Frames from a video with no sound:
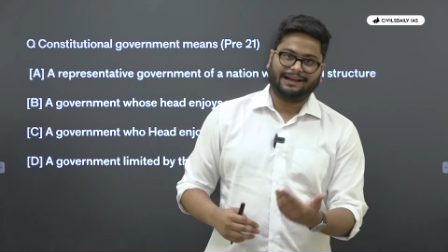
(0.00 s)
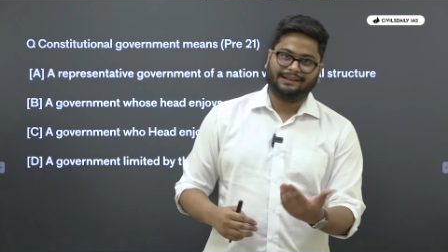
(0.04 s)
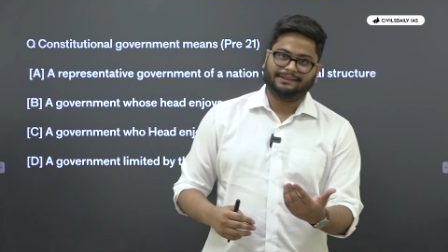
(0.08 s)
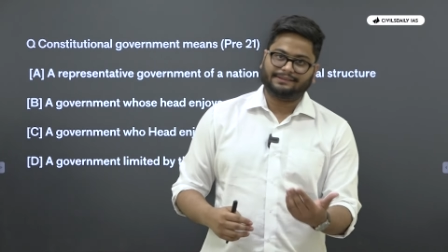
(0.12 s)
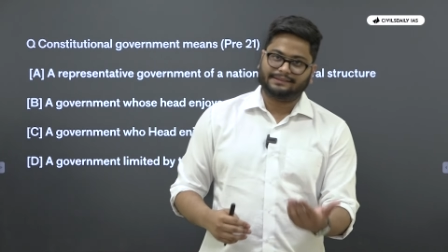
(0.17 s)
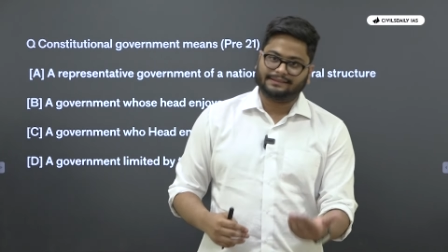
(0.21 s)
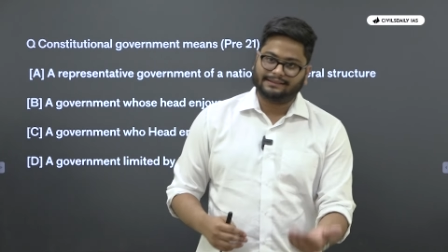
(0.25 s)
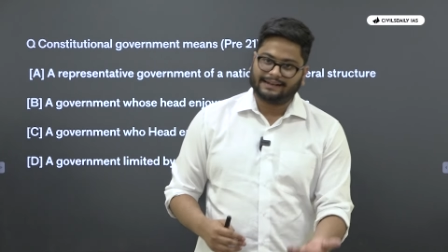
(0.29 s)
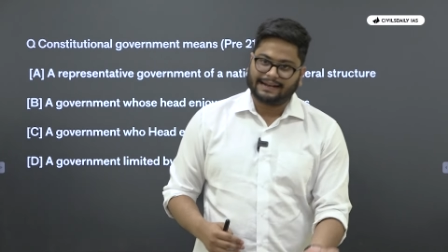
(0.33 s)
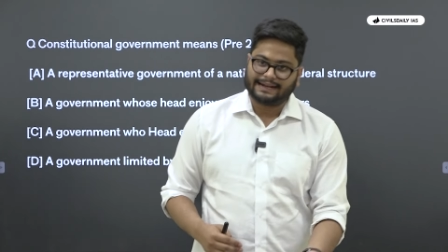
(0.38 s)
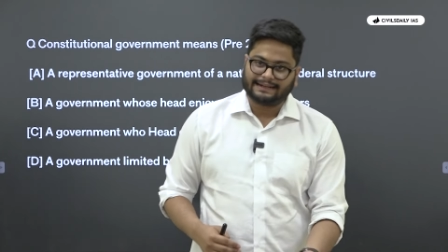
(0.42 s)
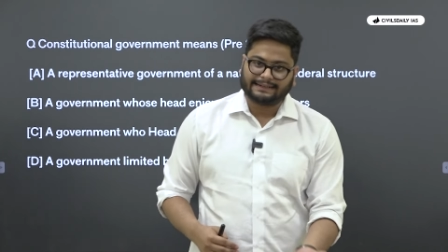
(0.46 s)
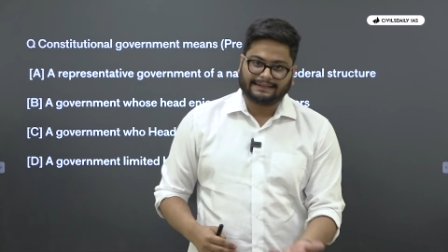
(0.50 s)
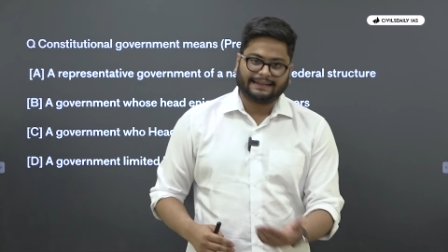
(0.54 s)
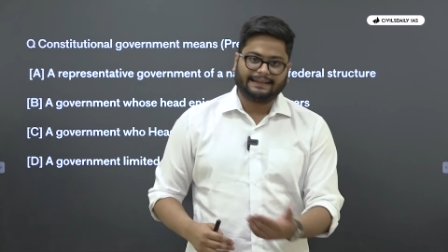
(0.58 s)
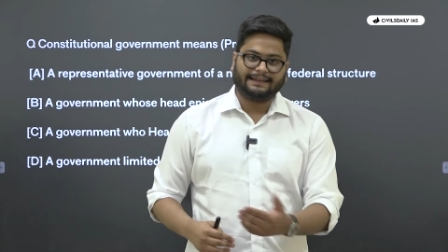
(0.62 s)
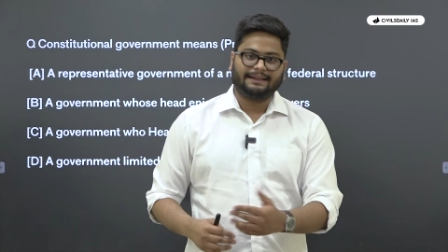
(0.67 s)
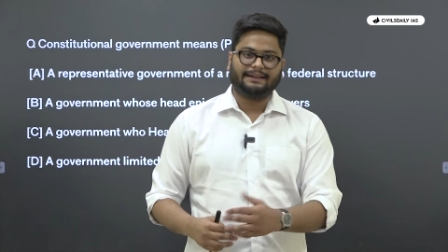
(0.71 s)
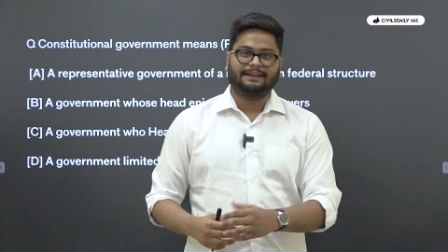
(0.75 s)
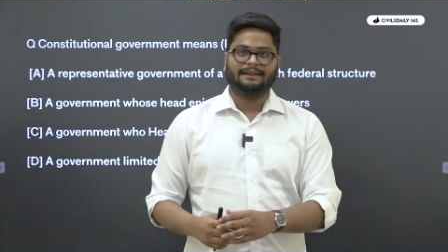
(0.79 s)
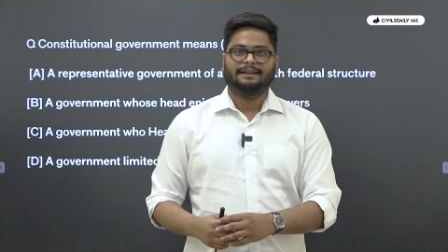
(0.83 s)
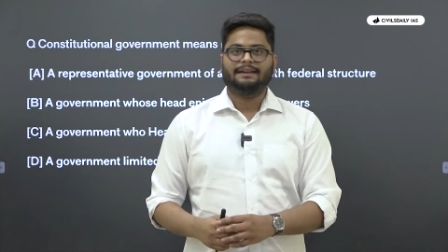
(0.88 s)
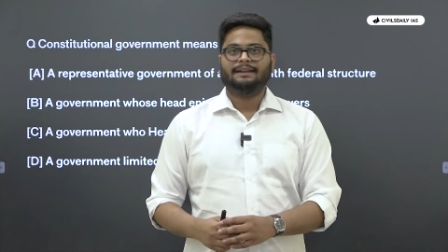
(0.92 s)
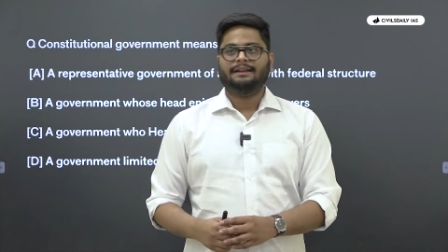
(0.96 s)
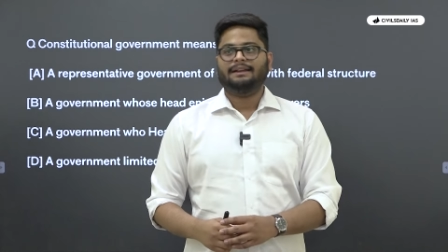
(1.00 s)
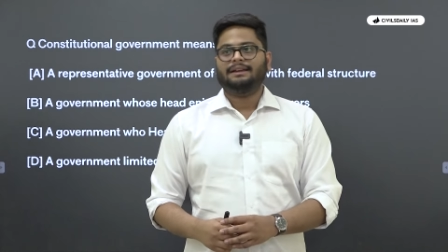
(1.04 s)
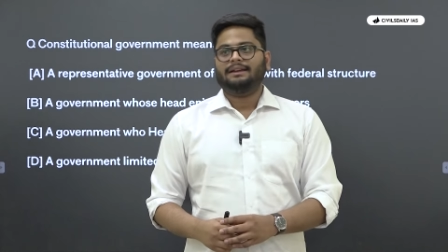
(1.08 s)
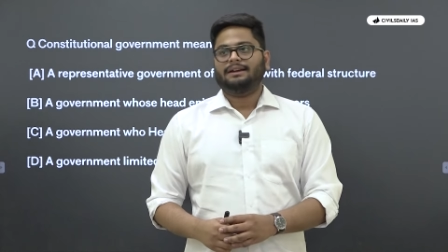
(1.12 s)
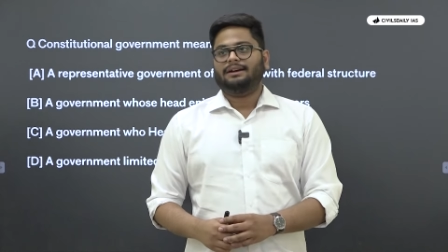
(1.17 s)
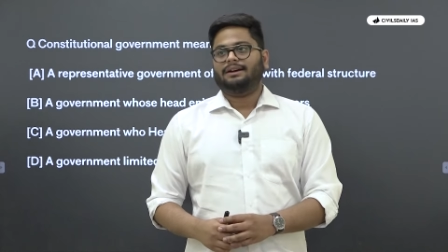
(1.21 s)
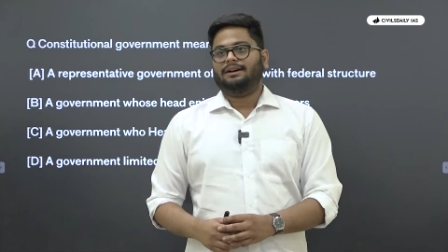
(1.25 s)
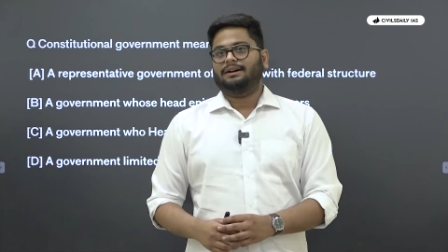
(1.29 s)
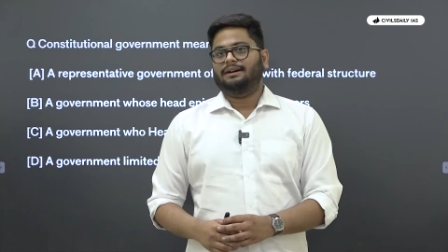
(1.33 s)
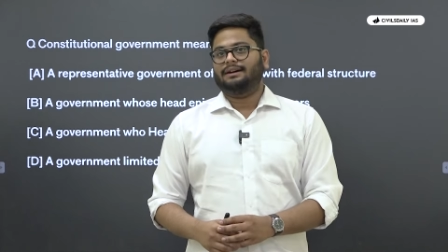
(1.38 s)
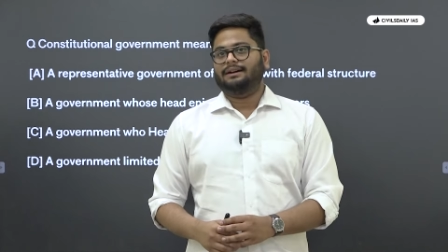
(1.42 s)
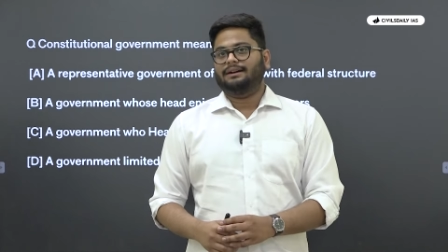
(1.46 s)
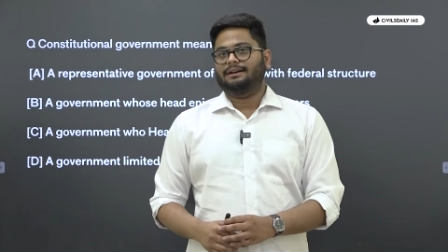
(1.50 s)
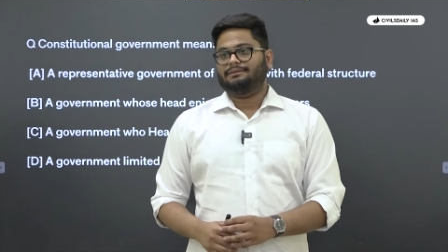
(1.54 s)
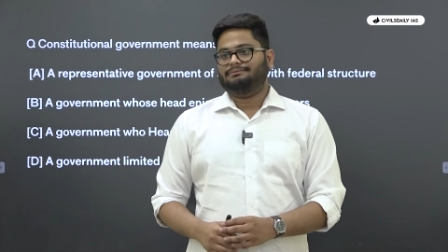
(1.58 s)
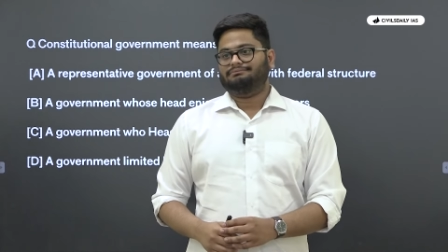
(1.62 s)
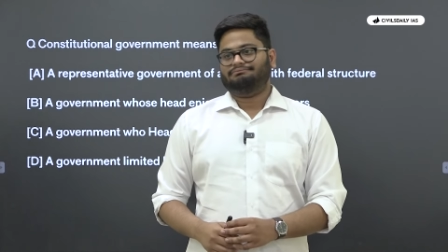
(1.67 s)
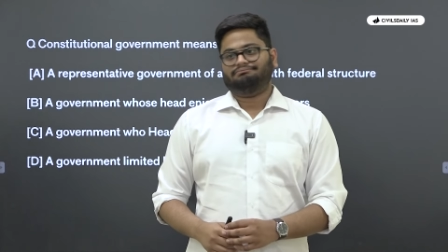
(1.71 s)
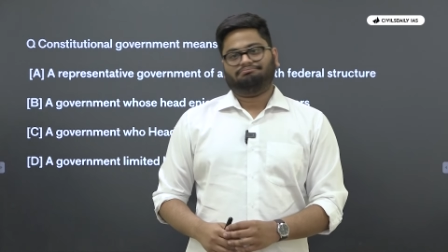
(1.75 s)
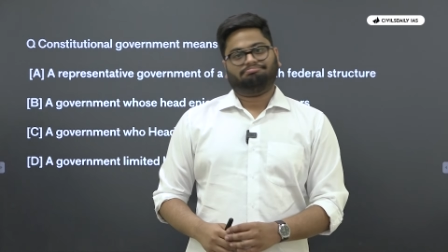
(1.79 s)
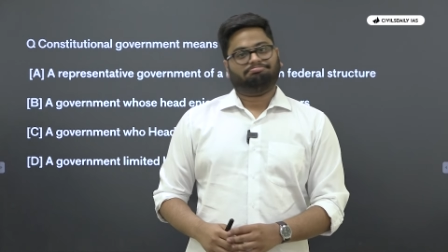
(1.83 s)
answer writing, uh,